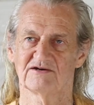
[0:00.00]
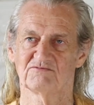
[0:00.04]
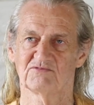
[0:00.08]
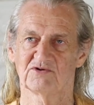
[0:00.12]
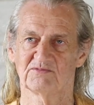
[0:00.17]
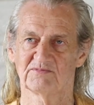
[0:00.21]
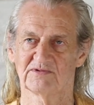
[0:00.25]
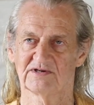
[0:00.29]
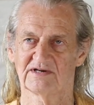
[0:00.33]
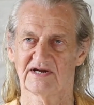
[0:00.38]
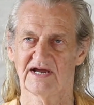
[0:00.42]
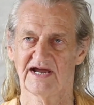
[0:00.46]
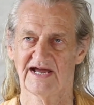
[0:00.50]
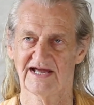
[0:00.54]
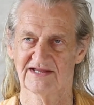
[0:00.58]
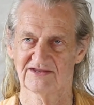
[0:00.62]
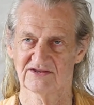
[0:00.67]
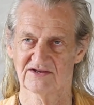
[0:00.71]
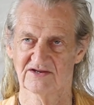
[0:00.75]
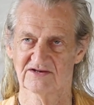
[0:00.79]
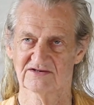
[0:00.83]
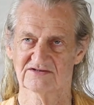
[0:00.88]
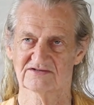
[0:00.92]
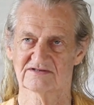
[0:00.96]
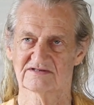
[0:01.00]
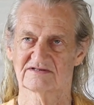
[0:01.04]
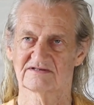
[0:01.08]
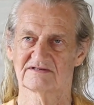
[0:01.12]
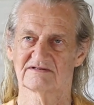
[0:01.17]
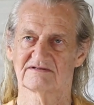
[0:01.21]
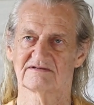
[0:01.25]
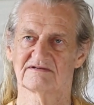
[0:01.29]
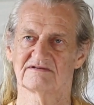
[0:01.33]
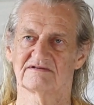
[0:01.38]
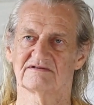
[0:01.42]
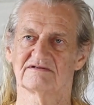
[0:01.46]
and woman had this
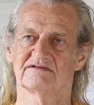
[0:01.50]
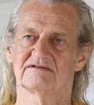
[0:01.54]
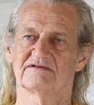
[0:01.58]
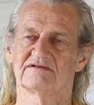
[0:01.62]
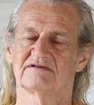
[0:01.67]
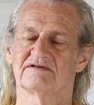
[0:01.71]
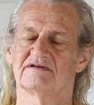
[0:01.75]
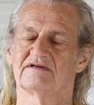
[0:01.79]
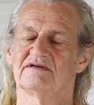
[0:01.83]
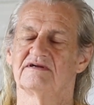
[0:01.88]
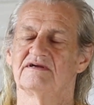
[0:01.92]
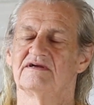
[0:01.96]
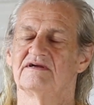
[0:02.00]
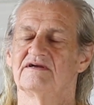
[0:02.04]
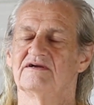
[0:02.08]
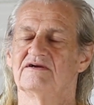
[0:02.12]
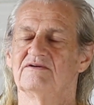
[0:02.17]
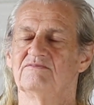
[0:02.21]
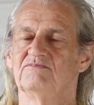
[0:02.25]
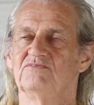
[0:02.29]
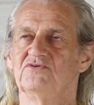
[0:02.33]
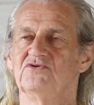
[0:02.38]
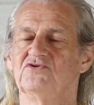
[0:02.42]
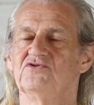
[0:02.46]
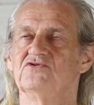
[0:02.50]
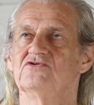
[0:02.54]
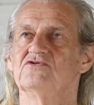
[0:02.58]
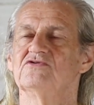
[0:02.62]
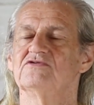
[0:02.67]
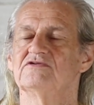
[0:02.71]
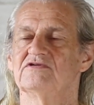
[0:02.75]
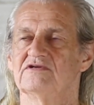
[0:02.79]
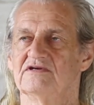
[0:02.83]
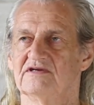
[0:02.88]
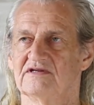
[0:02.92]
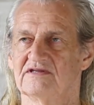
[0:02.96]

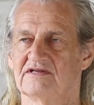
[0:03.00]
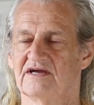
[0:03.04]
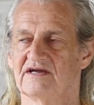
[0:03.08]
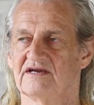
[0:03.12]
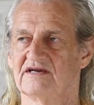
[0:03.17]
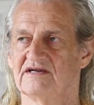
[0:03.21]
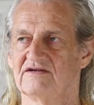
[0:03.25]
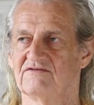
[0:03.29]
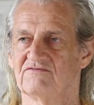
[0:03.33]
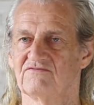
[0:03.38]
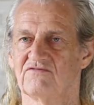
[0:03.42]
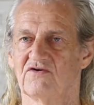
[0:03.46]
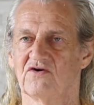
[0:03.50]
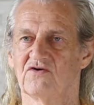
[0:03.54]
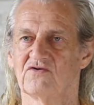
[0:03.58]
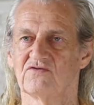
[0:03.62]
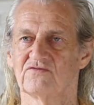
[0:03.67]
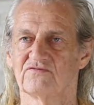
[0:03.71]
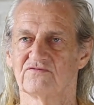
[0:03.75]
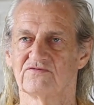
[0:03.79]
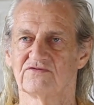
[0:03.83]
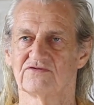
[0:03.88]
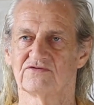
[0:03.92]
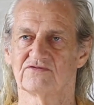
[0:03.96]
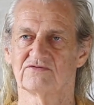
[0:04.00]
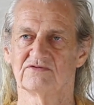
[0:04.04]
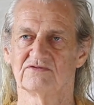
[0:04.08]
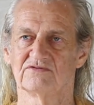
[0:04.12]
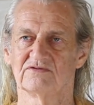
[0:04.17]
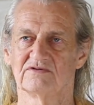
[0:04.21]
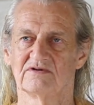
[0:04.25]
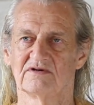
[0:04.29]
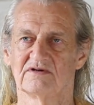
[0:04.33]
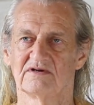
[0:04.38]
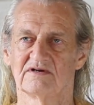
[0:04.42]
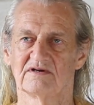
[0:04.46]
beauty that evolved
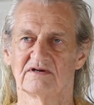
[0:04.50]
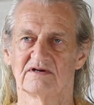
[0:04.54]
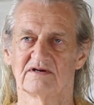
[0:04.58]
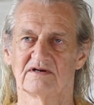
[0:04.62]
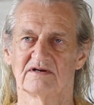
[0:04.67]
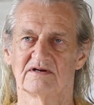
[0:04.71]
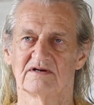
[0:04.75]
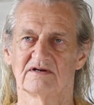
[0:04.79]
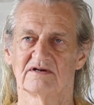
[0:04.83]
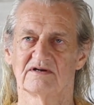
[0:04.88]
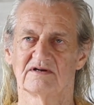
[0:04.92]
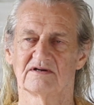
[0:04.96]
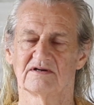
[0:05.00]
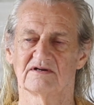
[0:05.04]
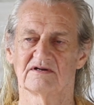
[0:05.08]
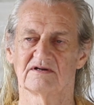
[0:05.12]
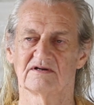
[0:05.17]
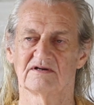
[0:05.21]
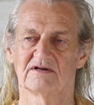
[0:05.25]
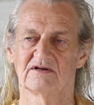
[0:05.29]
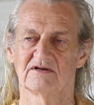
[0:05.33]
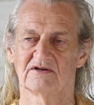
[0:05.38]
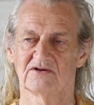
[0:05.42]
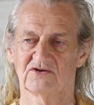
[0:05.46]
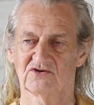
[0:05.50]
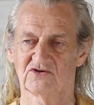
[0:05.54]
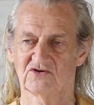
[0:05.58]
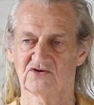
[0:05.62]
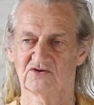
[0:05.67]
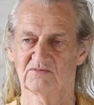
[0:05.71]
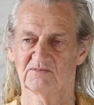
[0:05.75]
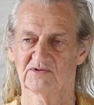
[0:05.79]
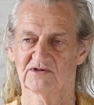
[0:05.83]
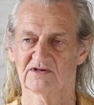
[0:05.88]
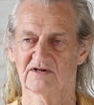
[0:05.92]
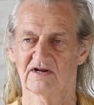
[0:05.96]
through
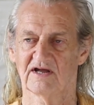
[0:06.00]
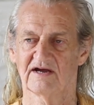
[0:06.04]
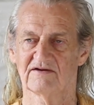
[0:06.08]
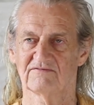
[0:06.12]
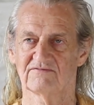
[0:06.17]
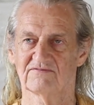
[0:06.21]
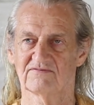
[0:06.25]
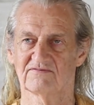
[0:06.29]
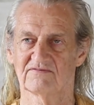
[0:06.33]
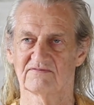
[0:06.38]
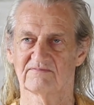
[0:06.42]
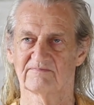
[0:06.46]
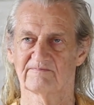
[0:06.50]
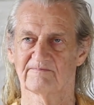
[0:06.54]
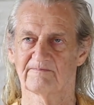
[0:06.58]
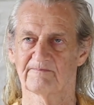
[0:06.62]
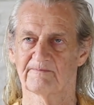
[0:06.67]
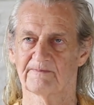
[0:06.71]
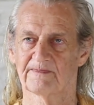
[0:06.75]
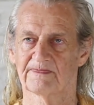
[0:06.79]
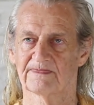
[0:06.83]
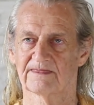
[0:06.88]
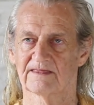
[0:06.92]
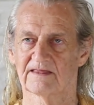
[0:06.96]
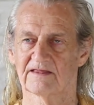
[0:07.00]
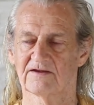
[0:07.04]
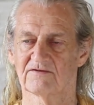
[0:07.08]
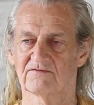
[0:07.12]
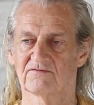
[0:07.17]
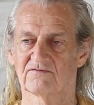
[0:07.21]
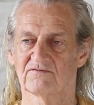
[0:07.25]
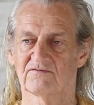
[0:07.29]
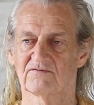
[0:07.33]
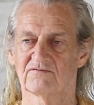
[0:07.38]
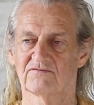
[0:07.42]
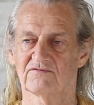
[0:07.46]
human life
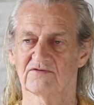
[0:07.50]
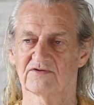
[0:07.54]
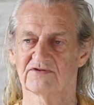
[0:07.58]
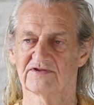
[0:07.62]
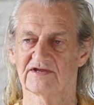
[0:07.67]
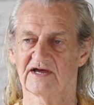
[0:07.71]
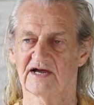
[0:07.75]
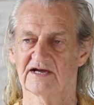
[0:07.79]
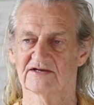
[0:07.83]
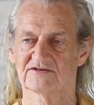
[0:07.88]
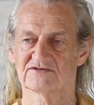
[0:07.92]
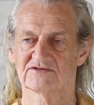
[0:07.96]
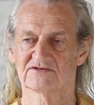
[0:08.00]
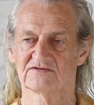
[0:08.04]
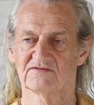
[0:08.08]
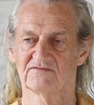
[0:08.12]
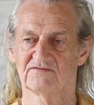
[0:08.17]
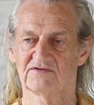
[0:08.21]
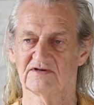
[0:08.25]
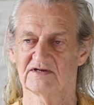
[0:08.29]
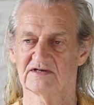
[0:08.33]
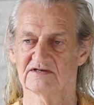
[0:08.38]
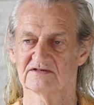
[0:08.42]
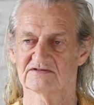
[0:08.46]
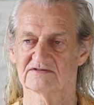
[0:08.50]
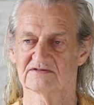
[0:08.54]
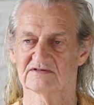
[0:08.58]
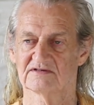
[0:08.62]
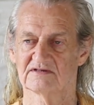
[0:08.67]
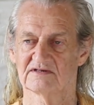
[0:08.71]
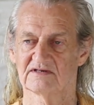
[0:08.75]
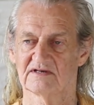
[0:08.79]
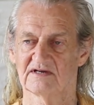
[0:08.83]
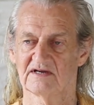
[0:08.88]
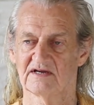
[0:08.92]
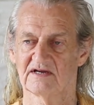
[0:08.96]
for thousands of years.
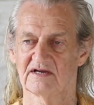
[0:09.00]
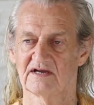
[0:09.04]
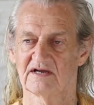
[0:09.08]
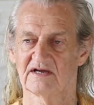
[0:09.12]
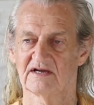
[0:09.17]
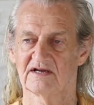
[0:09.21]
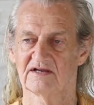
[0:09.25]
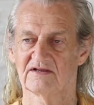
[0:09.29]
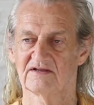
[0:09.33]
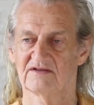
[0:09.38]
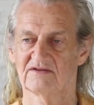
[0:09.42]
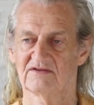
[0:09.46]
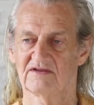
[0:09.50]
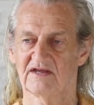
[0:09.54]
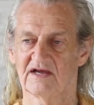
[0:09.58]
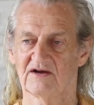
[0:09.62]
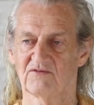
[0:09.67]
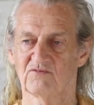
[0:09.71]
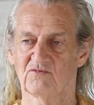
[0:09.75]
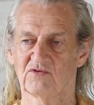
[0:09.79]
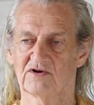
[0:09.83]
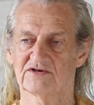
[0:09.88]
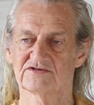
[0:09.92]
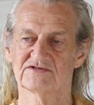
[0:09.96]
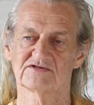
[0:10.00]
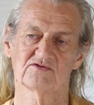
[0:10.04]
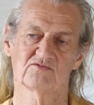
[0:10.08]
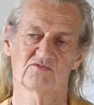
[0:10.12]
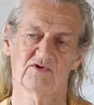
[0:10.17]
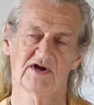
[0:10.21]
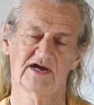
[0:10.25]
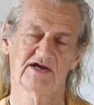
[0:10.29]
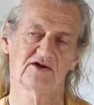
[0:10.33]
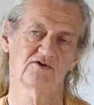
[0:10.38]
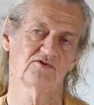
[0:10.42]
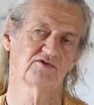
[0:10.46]
That was the
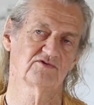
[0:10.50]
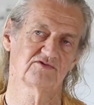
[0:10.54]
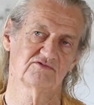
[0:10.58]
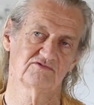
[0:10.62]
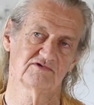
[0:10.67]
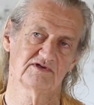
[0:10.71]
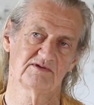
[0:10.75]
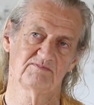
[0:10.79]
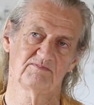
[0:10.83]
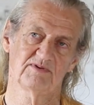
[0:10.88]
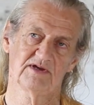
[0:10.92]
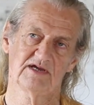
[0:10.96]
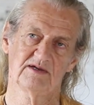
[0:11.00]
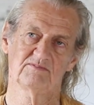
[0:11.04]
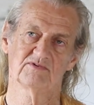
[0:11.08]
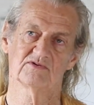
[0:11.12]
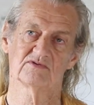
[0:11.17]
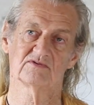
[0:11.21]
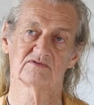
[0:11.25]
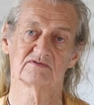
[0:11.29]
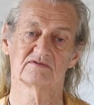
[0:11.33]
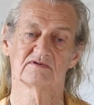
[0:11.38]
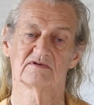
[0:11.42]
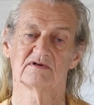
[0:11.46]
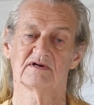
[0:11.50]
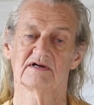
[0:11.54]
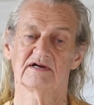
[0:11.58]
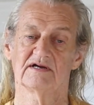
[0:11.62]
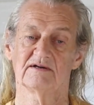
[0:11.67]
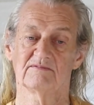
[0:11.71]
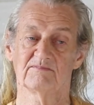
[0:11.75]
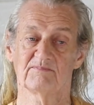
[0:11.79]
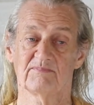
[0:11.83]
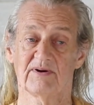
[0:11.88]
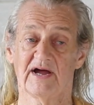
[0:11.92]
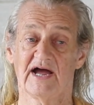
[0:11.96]
way ordinary people
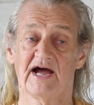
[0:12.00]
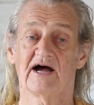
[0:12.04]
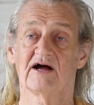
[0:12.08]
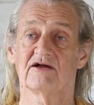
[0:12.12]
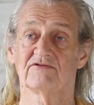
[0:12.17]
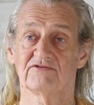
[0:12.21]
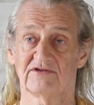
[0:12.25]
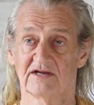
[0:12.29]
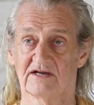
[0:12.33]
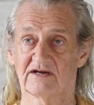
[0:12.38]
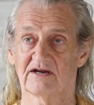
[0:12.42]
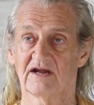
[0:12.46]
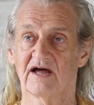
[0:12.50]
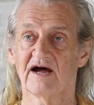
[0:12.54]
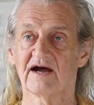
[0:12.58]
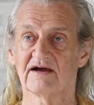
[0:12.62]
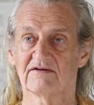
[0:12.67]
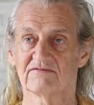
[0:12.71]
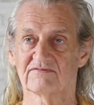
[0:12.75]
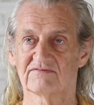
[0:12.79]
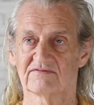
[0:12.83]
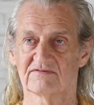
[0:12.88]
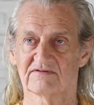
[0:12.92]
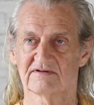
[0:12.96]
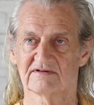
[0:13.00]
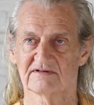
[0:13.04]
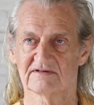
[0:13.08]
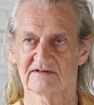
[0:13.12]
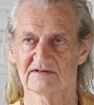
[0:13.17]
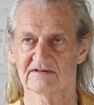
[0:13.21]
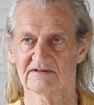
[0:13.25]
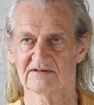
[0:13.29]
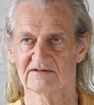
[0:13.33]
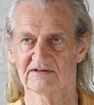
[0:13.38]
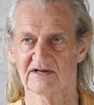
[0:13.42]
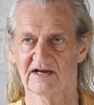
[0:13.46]
empowered their life,
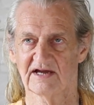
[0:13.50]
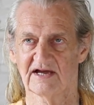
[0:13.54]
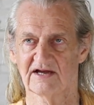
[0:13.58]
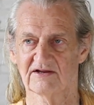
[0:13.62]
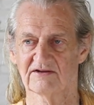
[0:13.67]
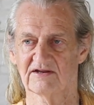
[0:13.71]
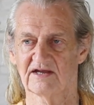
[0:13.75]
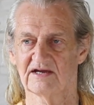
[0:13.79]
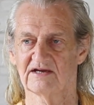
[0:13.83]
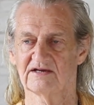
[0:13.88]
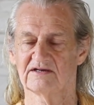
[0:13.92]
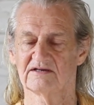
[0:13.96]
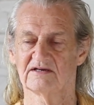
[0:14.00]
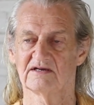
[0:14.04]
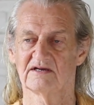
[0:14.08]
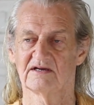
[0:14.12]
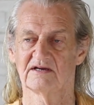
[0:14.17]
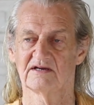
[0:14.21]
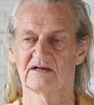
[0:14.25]
how they